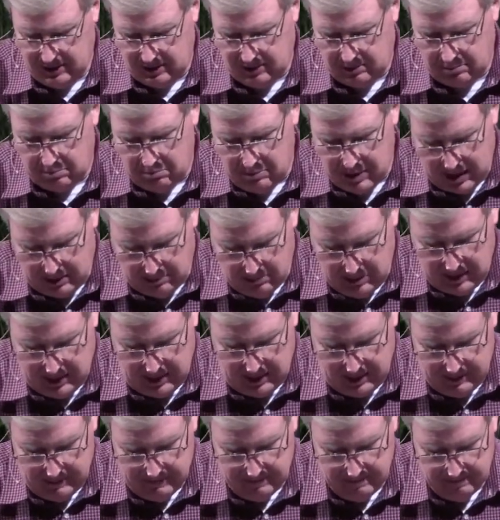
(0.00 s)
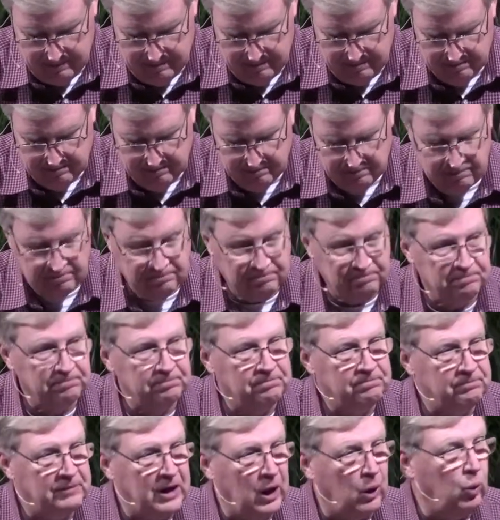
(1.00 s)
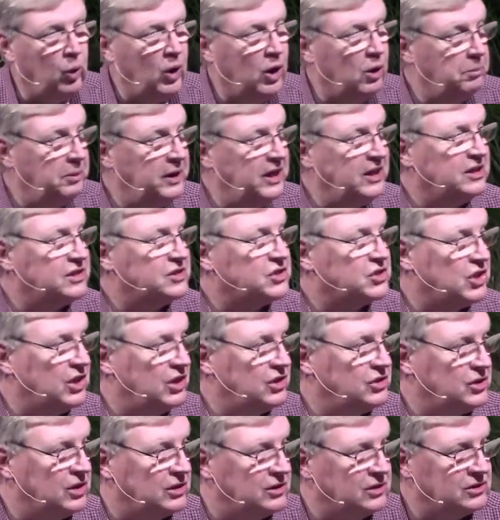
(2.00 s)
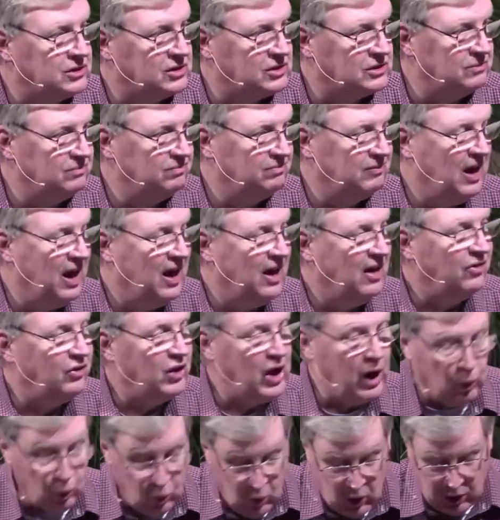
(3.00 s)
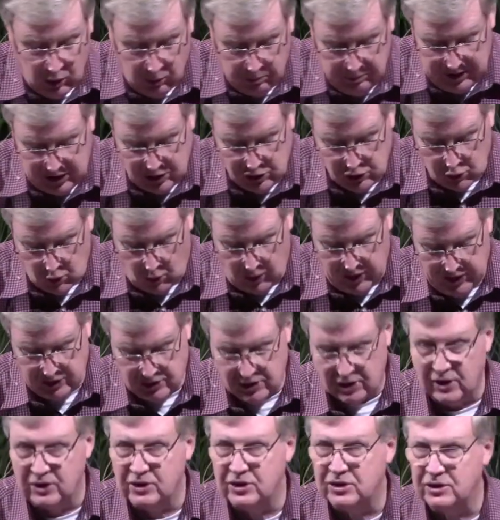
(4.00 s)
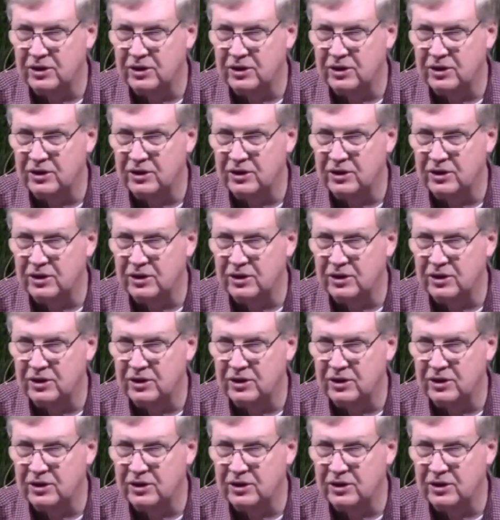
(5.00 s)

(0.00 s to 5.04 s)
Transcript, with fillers: may be. There will be decisions. There will be choices.